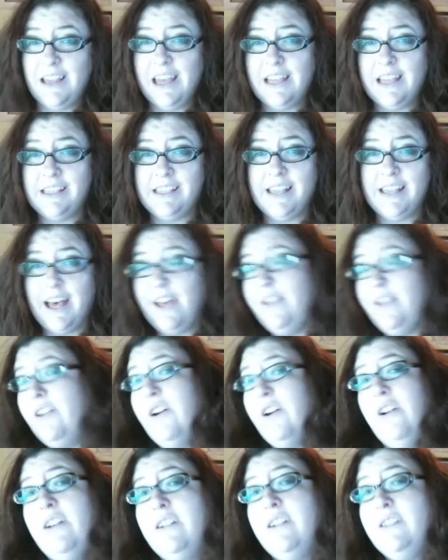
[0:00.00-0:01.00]
is that
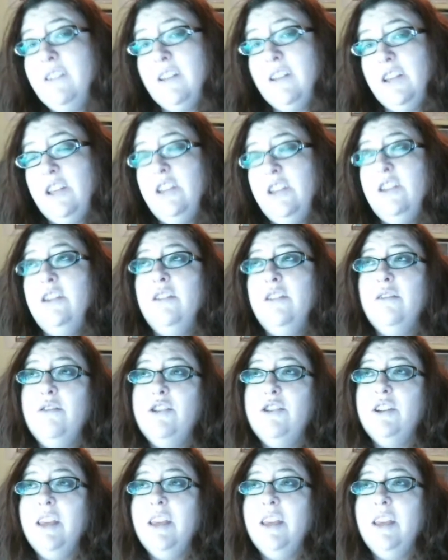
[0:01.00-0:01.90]
there is a hugely